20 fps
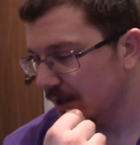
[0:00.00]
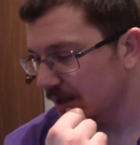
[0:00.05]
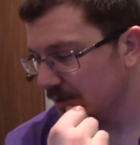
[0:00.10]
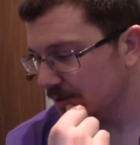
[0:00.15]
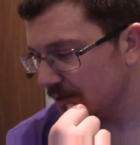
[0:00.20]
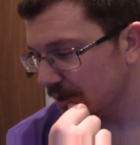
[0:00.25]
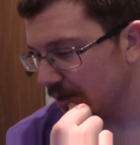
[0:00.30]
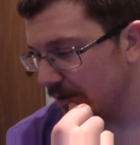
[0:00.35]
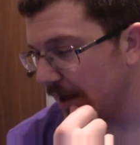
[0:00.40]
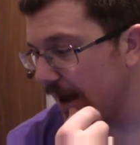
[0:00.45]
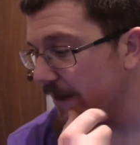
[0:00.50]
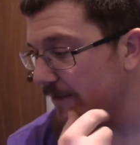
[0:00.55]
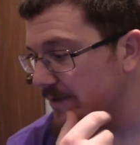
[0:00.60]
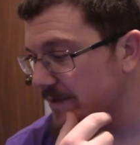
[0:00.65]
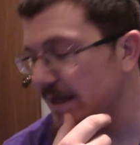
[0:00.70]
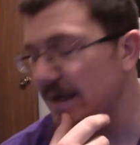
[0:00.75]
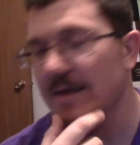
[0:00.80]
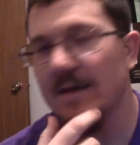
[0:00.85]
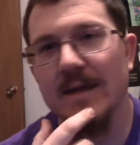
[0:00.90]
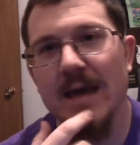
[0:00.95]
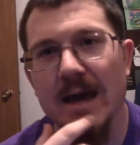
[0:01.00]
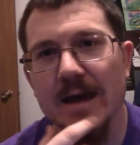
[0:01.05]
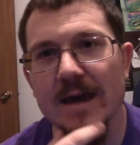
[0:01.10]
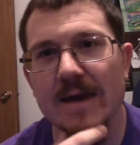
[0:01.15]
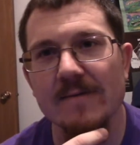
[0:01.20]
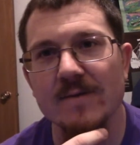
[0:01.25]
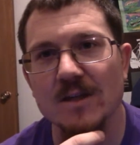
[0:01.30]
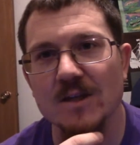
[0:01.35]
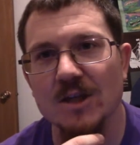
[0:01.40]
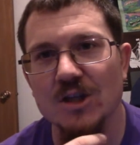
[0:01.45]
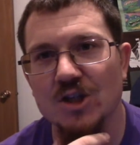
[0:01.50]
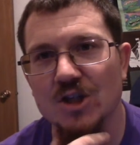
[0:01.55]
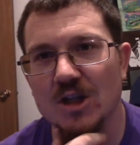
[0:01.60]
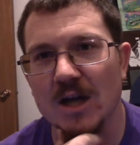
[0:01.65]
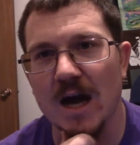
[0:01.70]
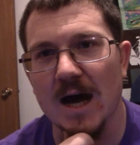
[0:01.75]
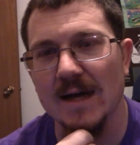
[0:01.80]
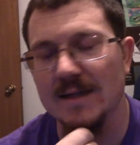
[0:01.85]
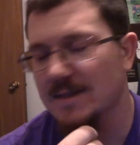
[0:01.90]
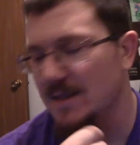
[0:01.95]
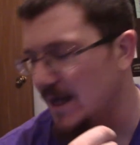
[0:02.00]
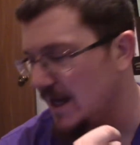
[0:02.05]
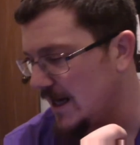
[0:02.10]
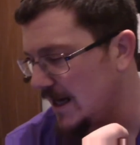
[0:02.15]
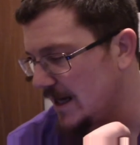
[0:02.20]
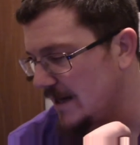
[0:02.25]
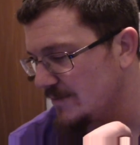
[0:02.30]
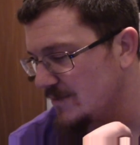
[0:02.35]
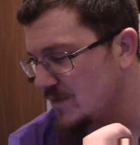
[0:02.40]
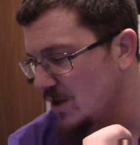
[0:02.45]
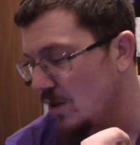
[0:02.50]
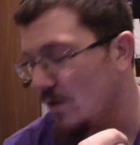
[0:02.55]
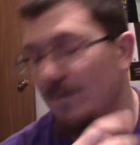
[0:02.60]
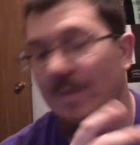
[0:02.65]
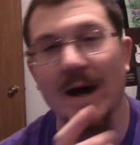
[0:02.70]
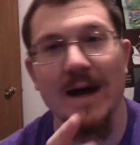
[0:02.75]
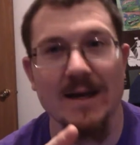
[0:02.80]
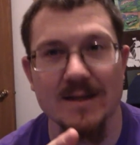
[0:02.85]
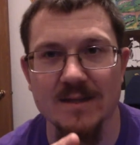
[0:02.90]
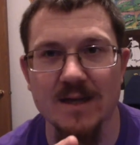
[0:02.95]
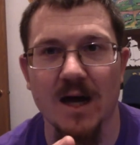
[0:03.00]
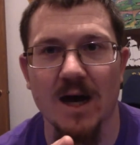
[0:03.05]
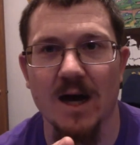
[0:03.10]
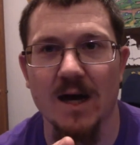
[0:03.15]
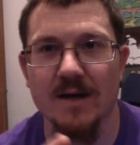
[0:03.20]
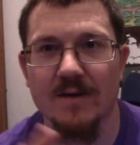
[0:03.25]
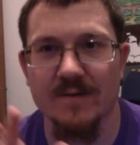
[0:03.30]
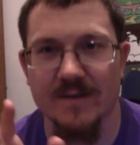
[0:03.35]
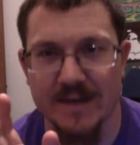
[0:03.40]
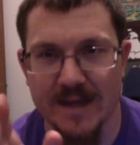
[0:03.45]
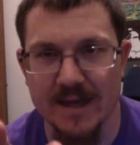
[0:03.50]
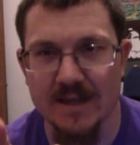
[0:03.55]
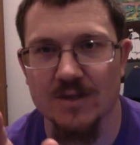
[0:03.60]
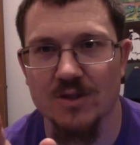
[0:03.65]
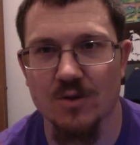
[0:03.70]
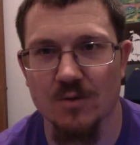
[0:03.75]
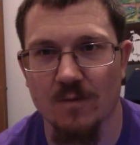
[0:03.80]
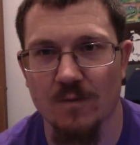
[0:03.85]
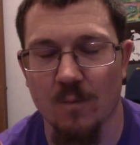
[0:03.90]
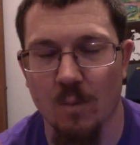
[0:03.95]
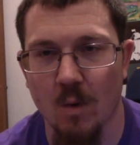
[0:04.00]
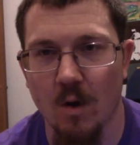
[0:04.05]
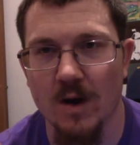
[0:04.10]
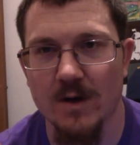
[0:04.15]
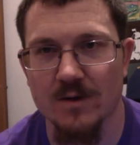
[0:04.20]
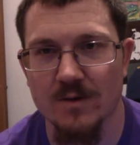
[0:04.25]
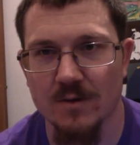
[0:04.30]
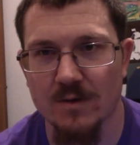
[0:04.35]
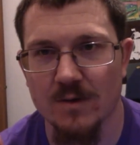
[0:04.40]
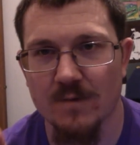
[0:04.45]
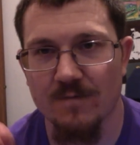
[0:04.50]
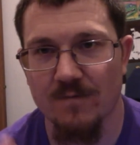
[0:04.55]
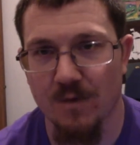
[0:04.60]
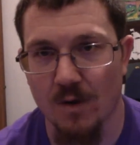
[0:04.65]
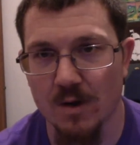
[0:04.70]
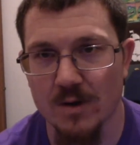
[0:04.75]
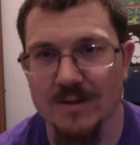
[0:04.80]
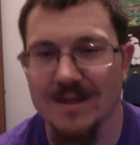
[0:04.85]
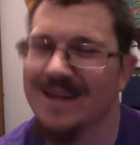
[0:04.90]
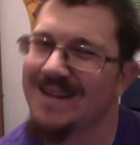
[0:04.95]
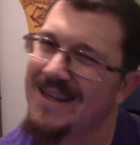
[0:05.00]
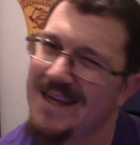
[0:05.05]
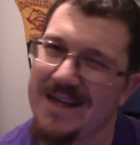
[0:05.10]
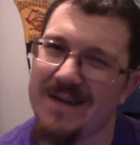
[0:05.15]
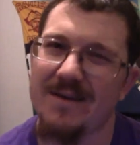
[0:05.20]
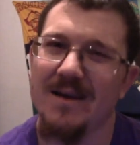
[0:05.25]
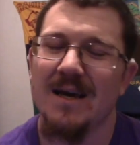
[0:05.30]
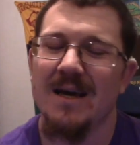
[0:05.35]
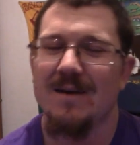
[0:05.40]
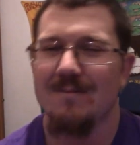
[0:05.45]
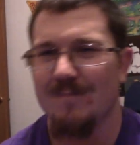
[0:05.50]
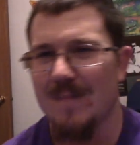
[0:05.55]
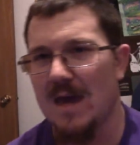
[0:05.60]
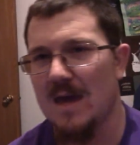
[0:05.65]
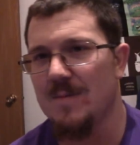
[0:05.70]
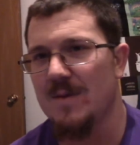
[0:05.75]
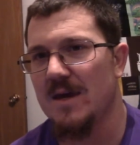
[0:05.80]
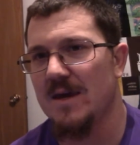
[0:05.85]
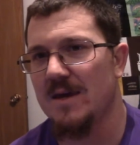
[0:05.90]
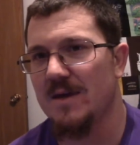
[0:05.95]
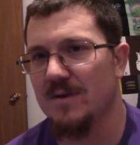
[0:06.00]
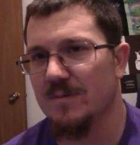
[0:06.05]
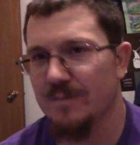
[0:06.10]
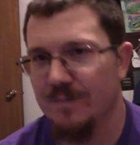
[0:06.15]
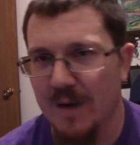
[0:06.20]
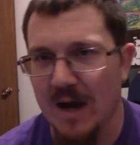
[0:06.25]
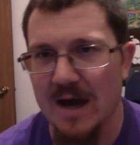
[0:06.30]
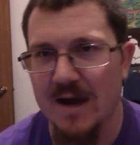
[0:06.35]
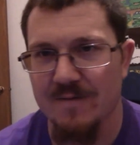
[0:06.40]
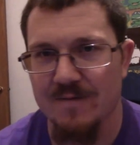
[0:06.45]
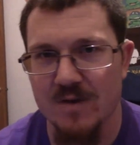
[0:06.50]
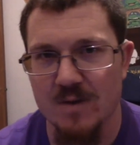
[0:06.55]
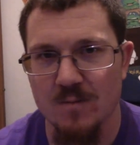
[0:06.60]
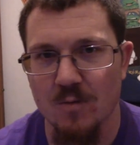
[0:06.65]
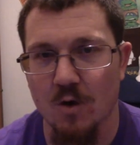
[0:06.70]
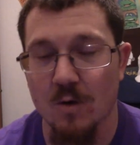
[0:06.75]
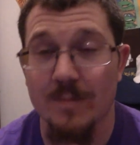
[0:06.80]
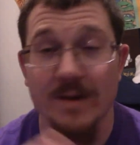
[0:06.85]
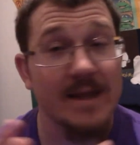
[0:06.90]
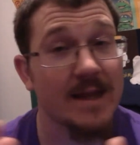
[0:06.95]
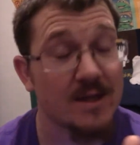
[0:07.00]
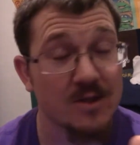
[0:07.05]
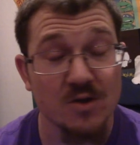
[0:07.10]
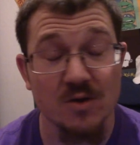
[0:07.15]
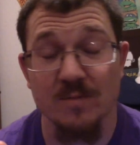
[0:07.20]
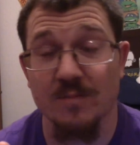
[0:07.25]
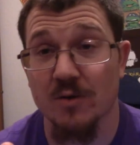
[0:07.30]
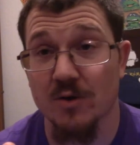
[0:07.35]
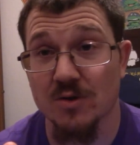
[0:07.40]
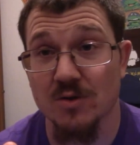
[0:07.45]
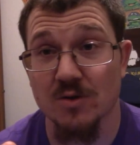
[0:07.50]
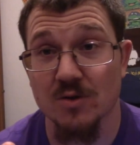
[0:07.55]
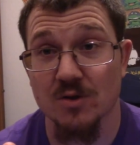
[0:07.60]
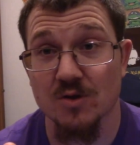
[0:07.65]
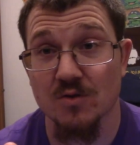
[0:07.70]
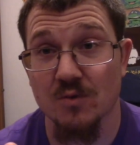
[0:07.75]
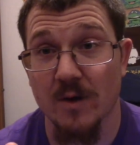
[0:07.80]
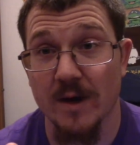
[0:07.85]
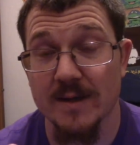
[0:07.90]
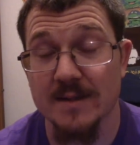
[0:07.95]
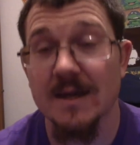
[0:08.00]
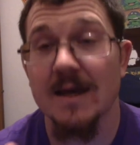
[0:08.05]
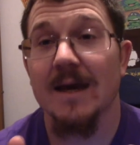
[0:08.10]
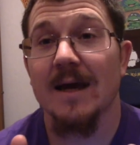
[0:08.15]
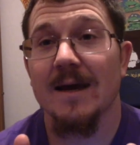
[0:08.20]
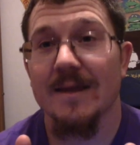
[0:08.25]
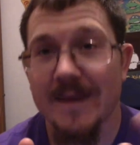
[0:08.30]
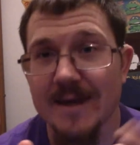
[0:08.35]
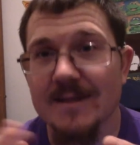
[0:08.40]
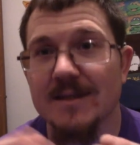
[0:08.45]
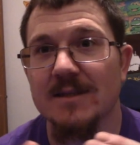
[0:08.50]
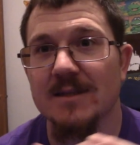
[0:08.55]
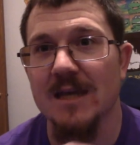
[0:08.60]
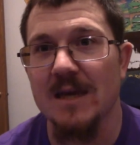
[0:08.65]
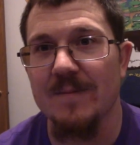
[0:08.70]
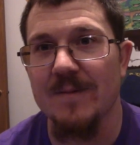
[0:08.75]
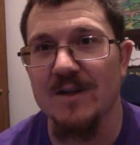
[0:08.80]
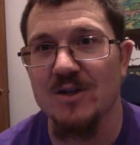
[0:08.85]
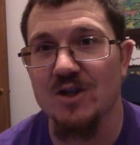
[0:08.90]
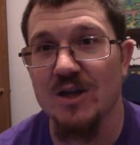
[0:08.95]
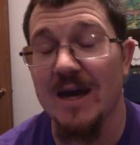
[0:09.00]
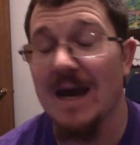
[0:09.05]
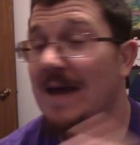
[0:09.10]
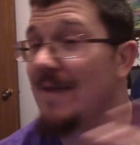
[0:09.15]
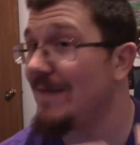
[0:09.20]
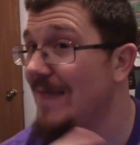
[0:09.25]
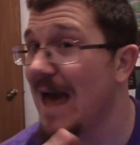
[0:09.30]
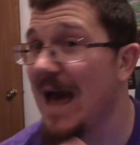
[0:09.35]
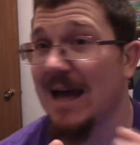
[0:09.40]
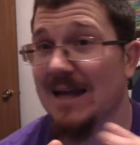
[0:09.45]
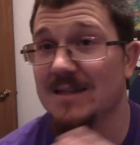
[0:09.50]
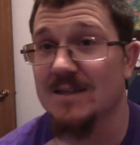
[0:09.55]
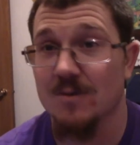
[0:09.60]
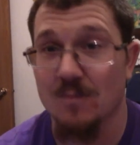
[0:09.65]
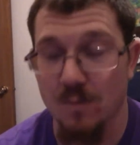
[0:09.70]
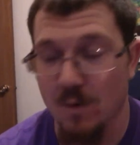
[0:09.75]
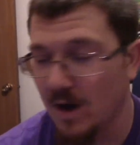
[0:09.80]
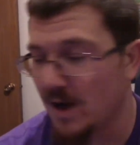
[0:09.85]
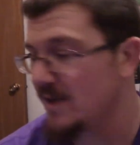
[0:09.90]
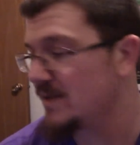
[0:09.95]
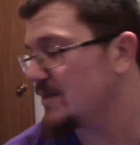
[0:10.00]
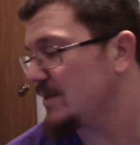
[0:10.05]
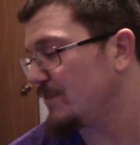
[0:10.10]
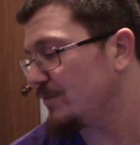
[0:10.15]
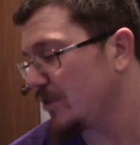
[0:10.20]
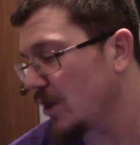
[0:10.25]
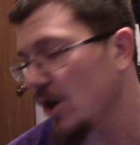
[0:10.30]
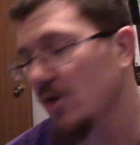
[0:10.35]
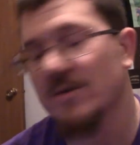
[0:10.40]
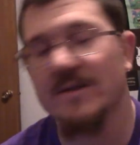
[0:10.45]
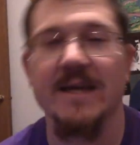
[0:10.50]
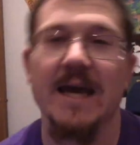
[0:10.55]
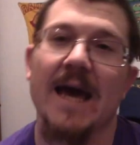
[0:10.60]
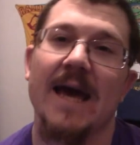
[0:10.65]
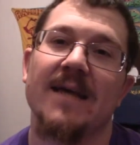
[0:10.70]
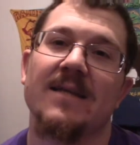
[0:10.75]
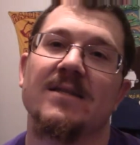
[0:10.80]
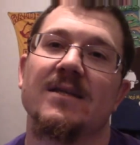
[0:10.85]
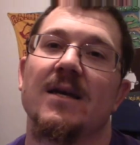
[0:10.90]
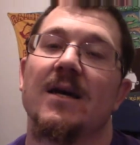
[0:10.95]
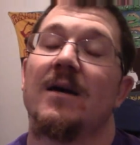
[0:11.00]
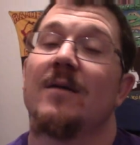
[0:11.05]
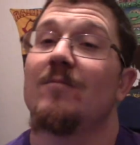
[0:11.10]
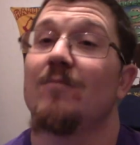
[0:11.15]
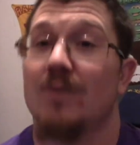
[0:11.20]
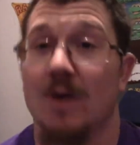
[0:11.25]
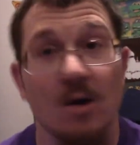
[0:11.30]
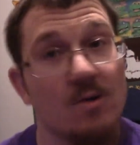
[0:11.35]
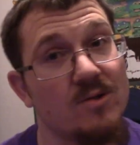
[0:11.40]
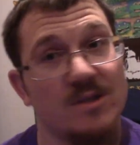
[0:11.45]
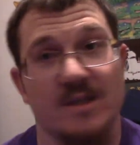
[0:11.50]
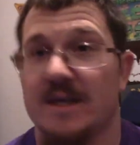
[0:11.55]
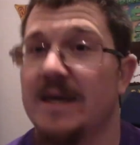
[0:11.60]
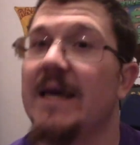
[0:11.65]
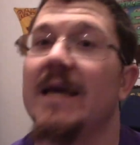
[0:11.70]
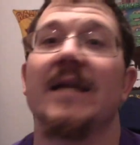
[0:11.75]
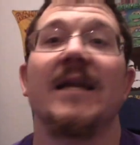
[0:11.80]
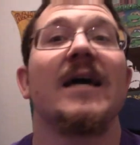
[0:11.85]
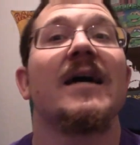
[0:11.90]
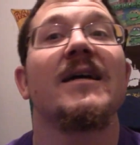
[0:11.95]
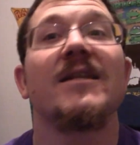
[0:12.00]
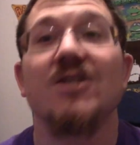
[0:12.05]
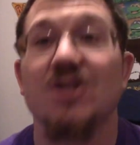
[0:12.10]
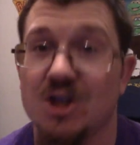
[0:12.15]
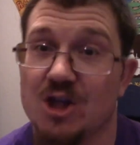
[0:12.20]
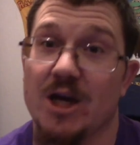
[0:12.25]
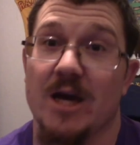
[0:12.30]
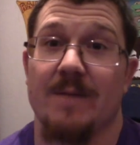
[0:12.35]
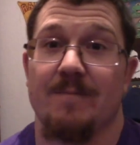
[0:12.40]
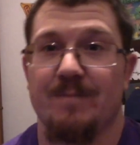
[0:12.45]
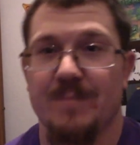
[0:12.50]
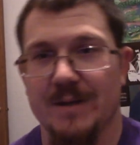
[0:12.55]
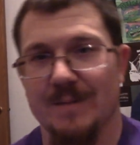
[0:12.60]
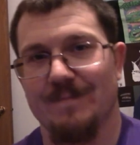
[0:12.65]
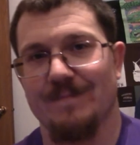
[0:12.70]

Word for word: So I would say, yeah, give this a shot. Um, don't buy a ton. Get your one first and then maybe buy a few more, but that's your personal choice. This is DPG and that was the Protes Protein Chip.